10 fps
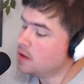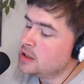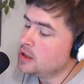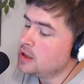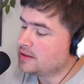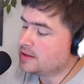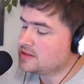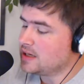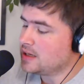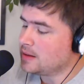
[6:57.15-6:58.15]
But
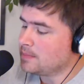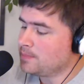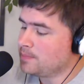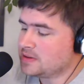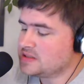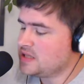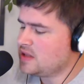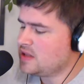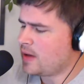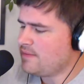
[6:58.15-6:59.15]
to see
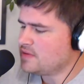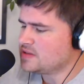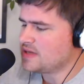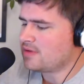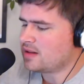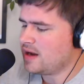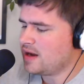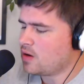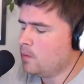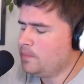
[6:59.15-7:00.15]
the Ravens after
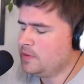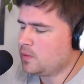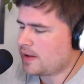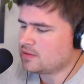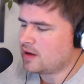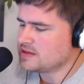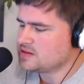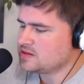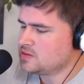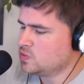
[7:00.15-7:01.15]
their opening week loss
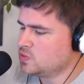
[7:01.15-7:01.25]
to